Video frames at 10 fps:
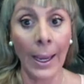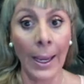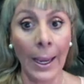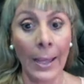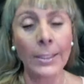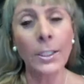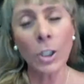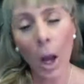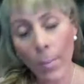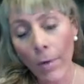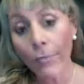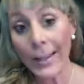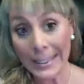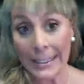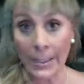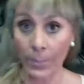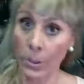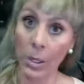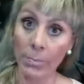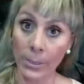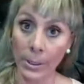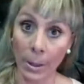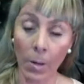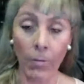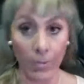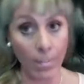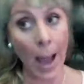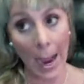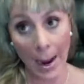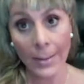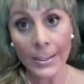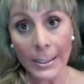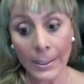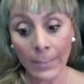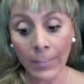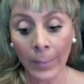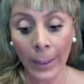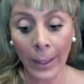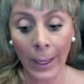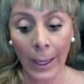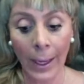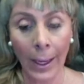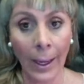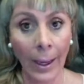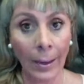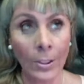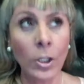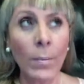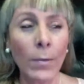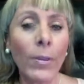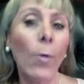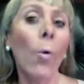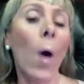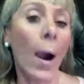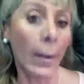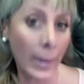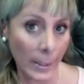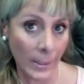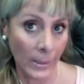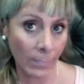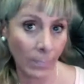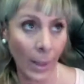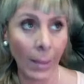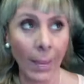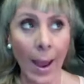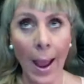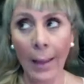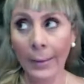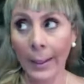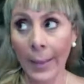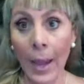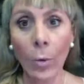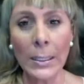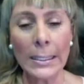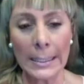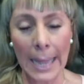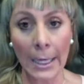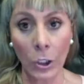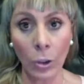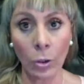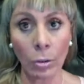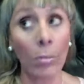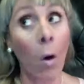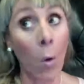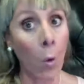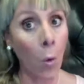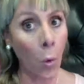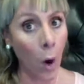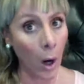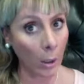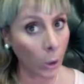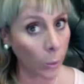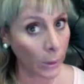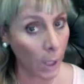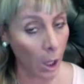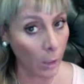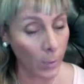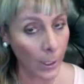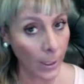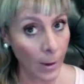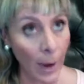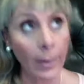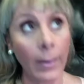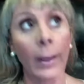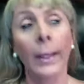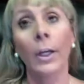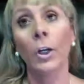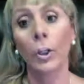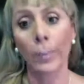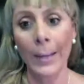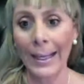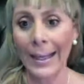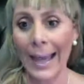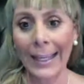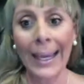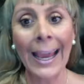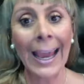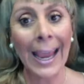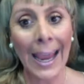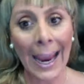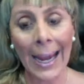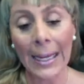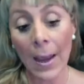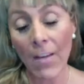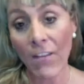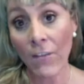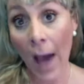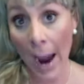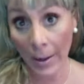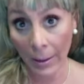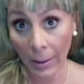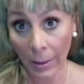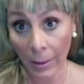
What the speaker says: Some of the symptoms of imbalance, some of the warnings that they will say to you, work with lung meridian, could be like any viral